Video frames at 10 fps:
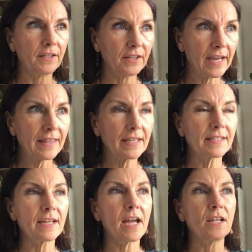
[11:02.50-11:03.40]
get this
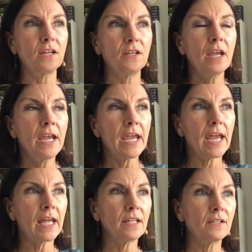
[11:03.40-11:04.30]
done,
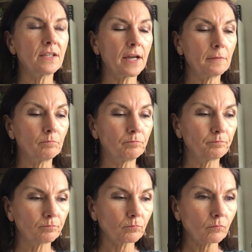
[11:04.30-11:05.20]
and
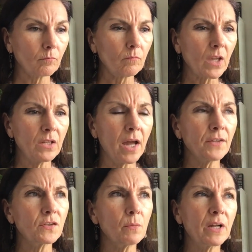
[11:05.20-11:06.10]

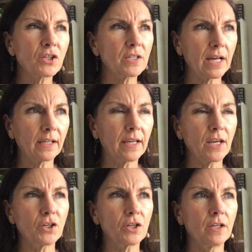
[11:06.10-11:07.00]
not so much
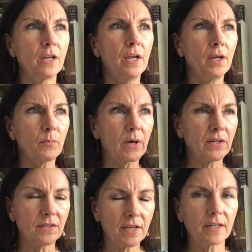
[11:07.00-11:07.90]
delegation,
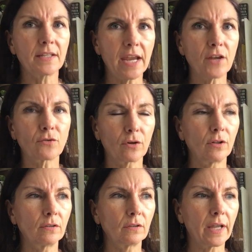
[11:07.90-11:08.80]
but
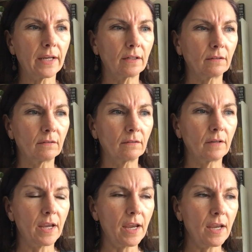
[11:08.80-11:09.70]
dictatorial. Like,
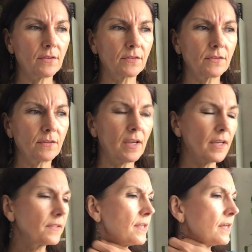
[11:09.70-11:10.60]
is
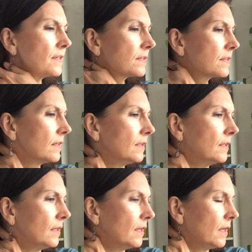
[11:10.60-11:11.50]
this,
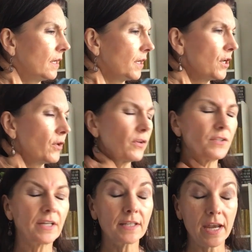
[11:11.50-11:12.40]
they're
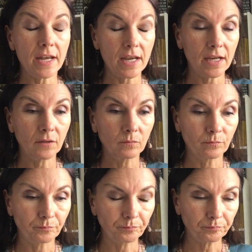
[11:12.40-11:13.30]
dictating
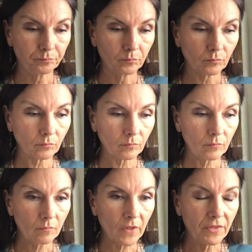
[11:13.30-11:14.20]

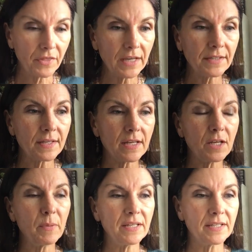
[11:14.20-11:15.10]
the things that need
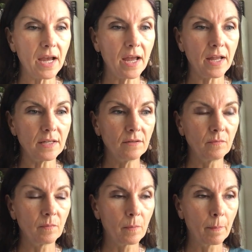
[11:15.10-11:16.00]
to be done
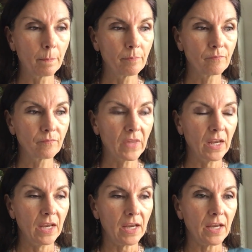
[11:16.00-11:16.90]

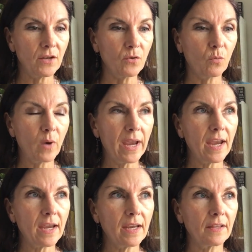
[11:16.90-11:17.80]
in a
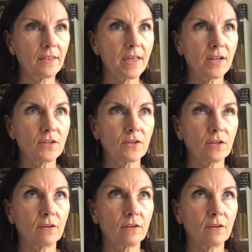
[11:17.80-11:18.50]
way that,